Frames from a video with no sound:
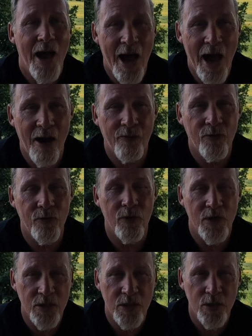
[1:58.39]
After
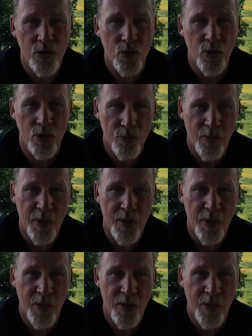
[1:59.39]
his insurance